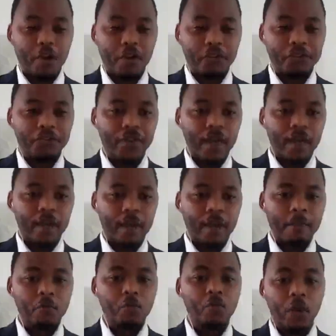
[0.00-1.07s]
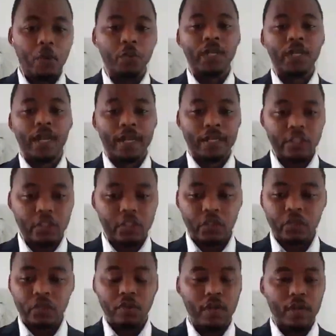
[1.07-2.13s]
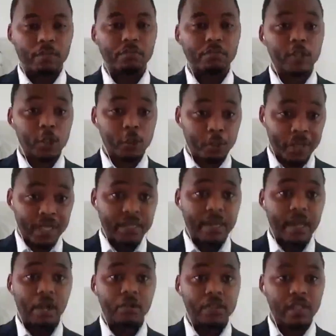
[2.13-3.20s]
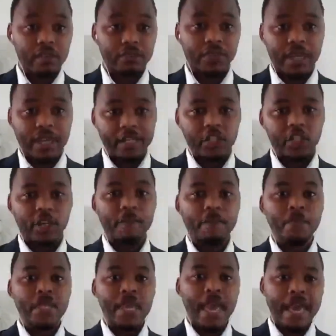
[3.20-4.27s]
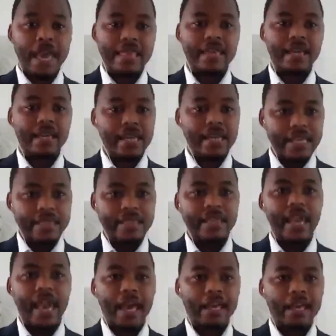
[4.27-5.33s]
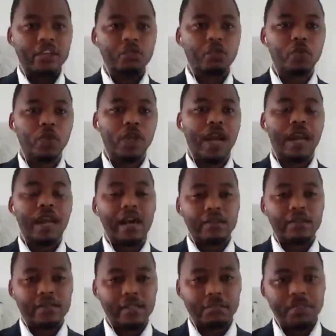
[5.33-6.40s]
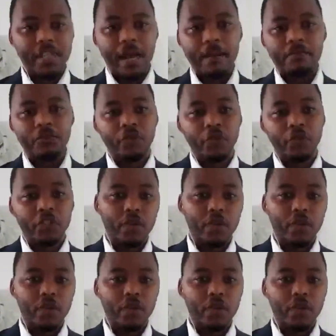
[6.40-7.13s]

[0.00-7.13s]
Prof, we will let you speak now, give a lecture, and then in the end, we will allow some time for a